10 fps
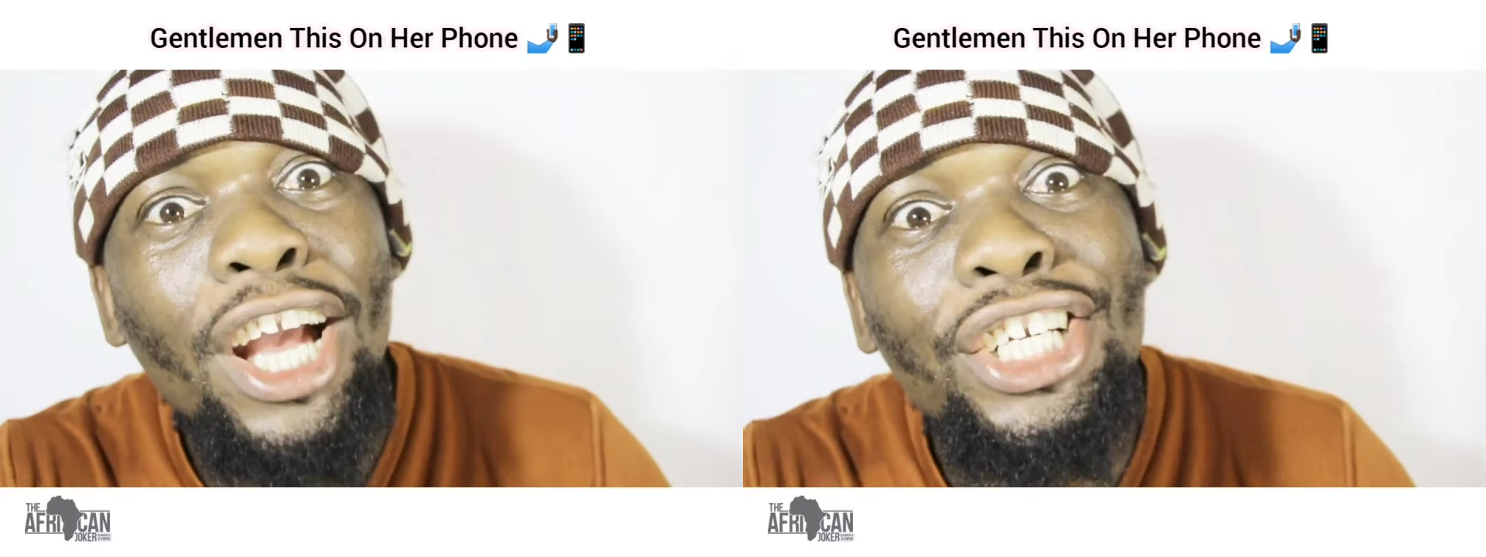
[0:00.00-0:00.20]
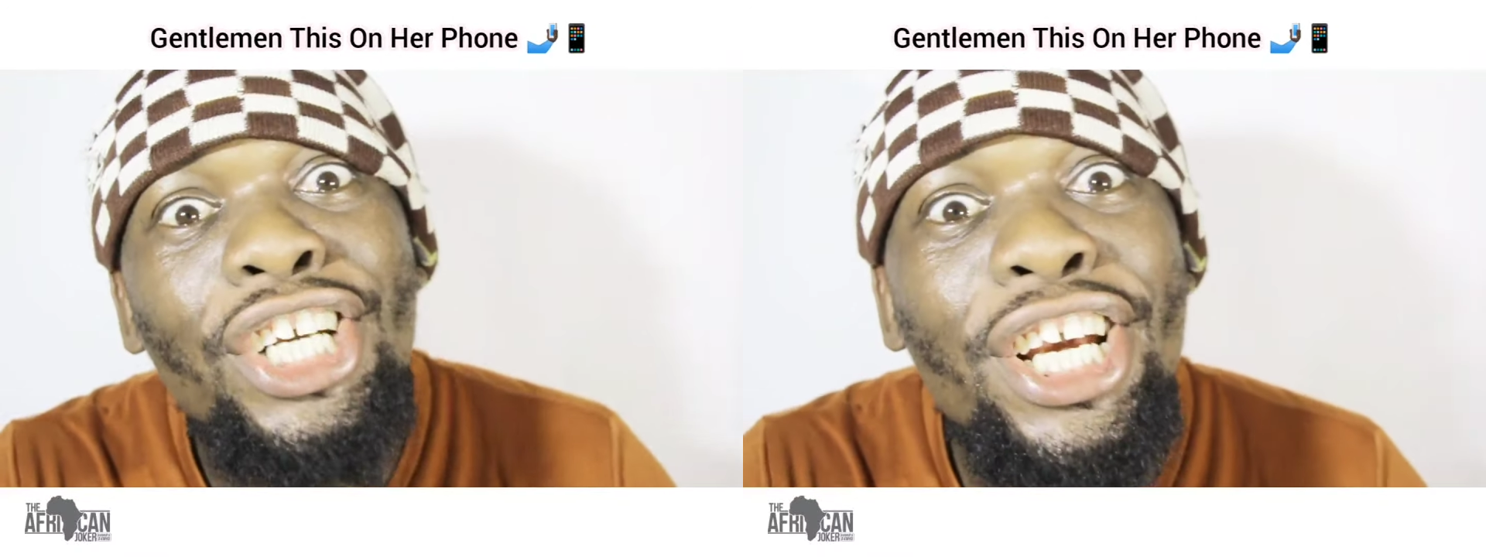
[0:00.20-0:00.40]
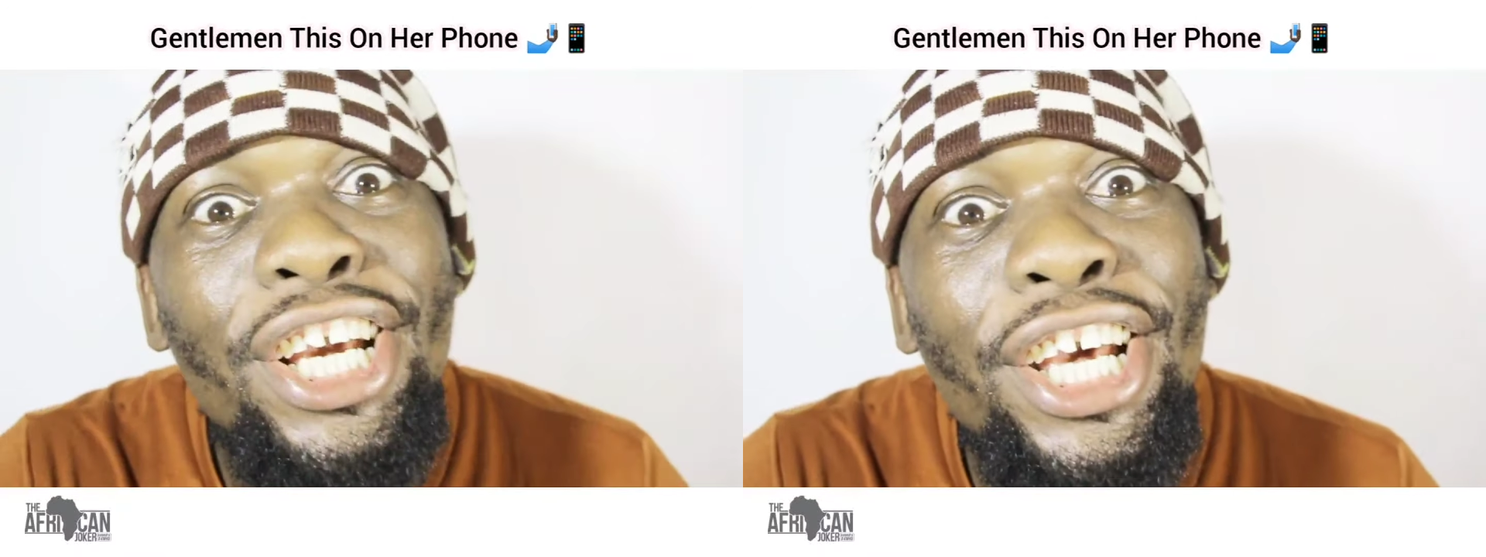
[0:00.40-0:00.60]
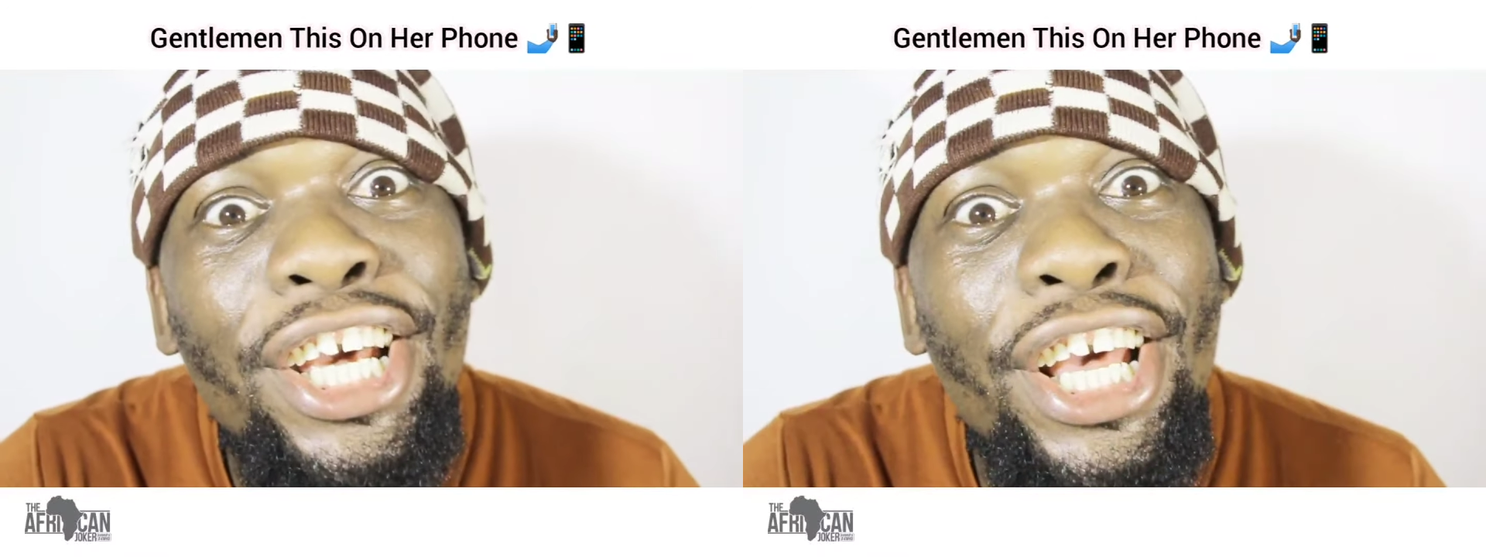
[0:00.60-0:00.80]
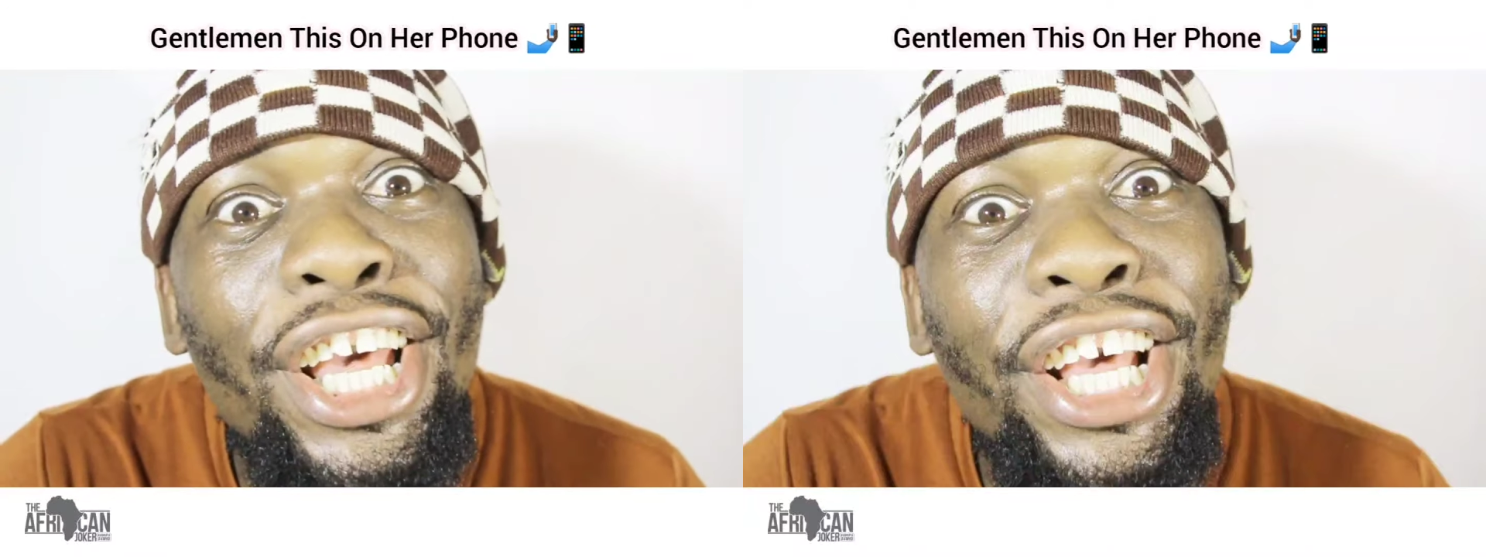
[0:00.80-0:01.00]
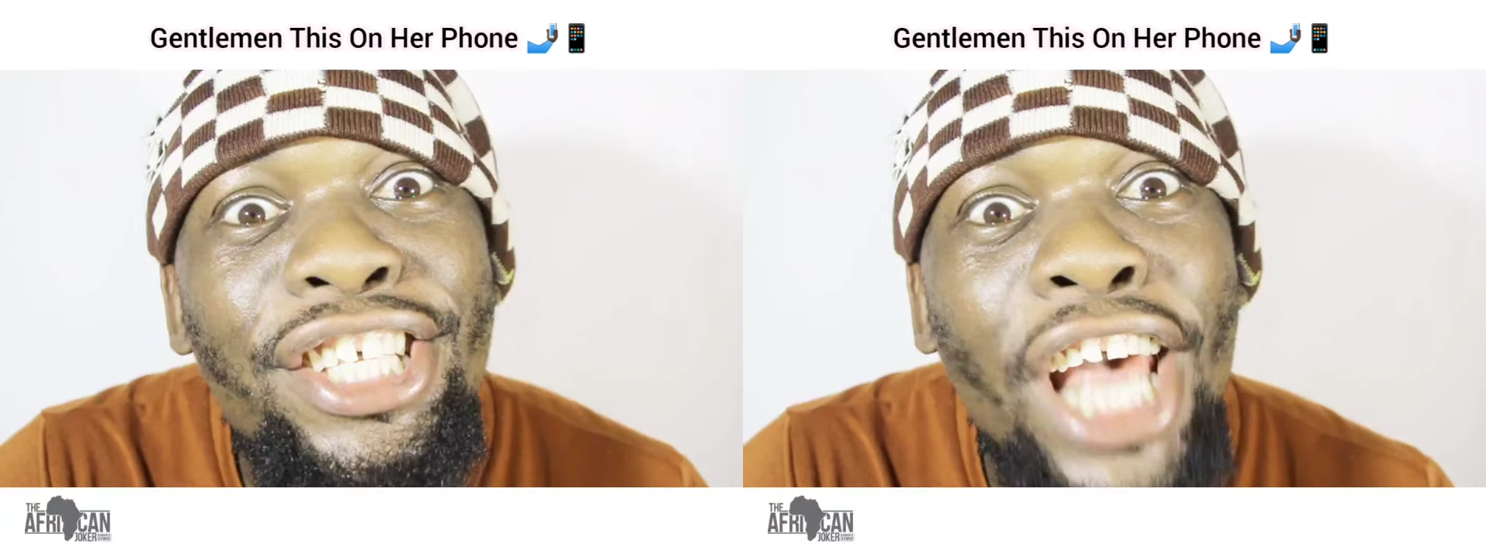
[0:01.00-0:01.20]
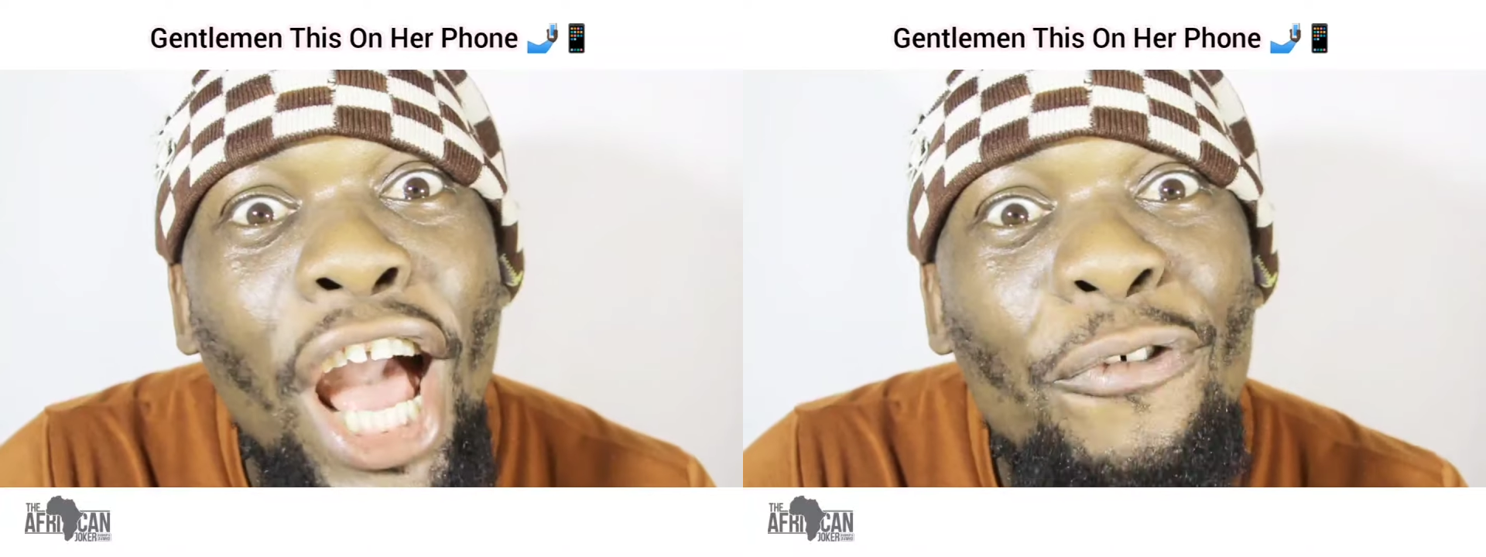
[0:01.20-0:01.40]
She's